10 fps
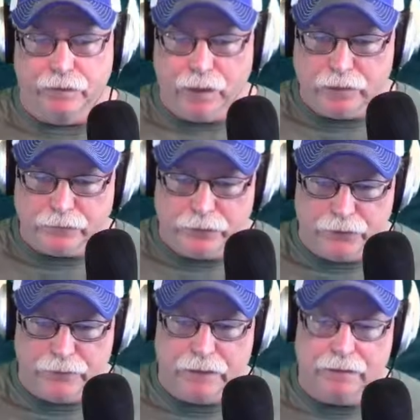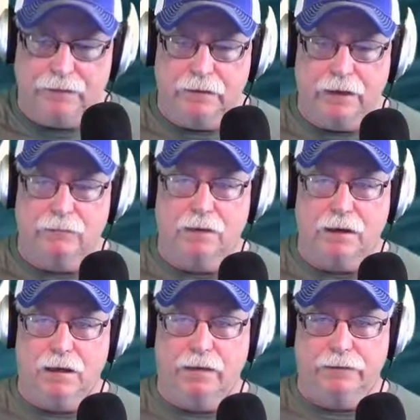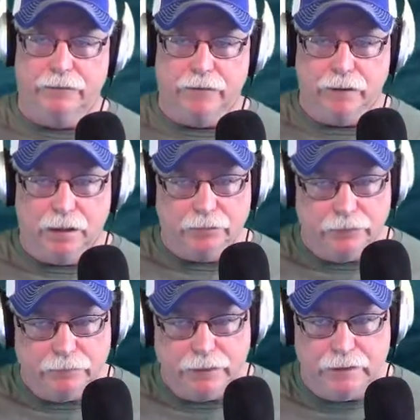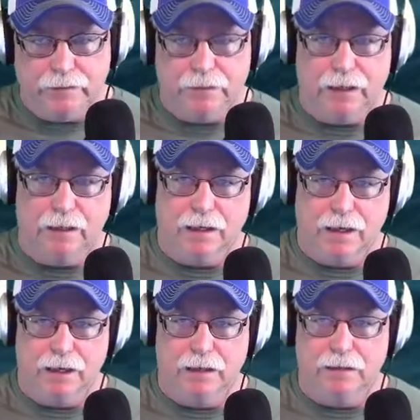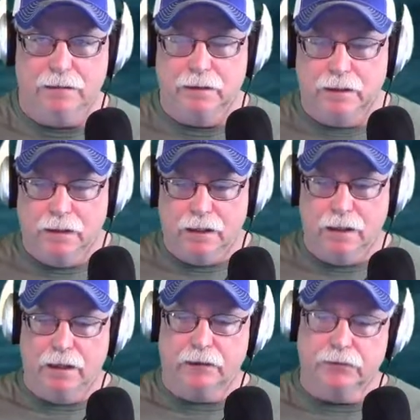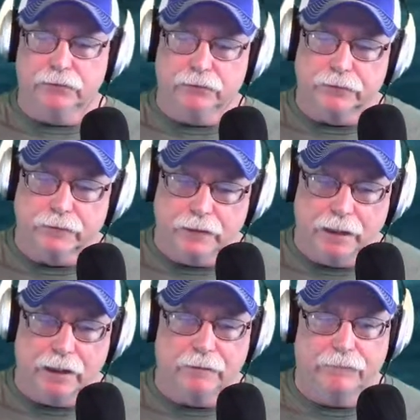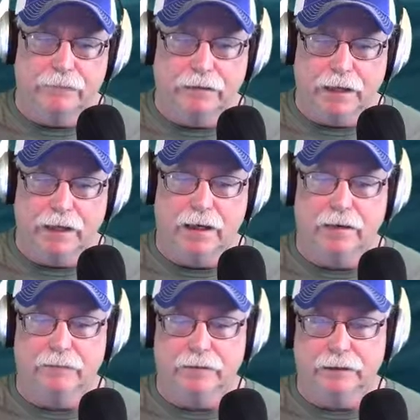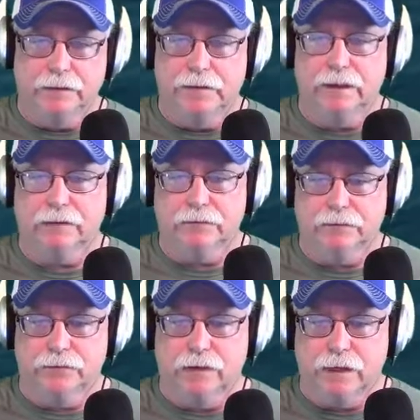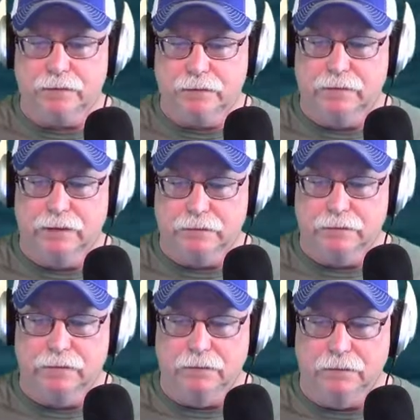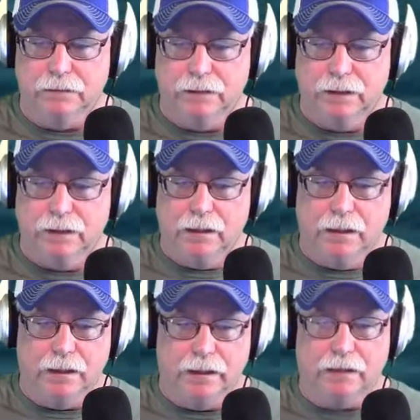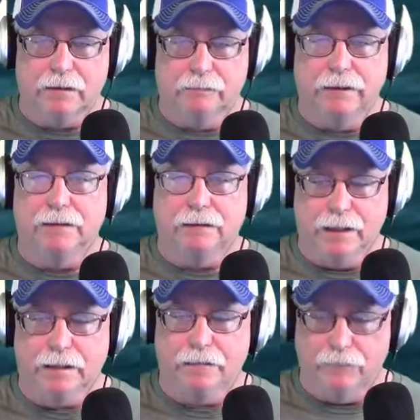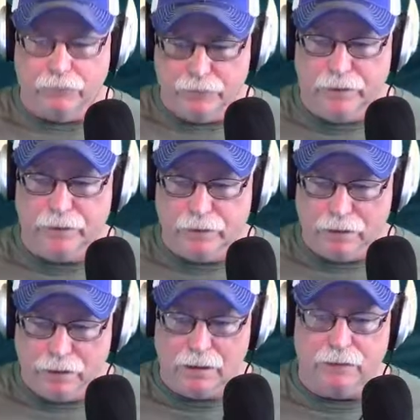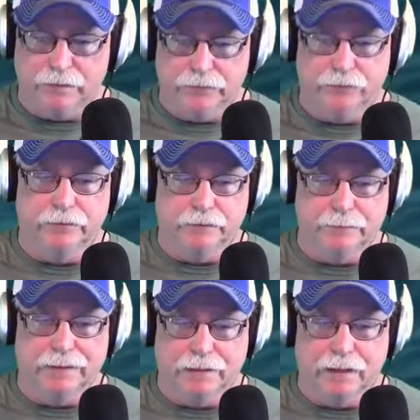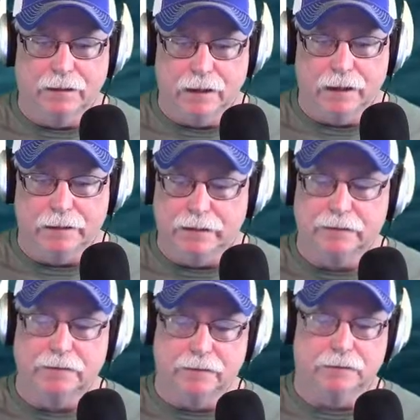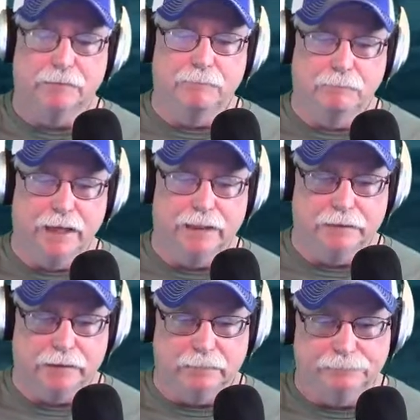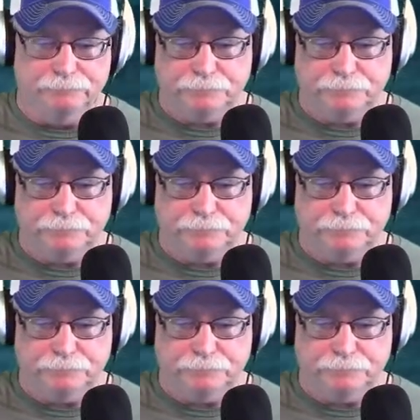you're not tuned into that rod, if you're not tuned into that line, you'll never ever detect the strike to set the hook. It can really, honest and truly be that light. It's just amazing.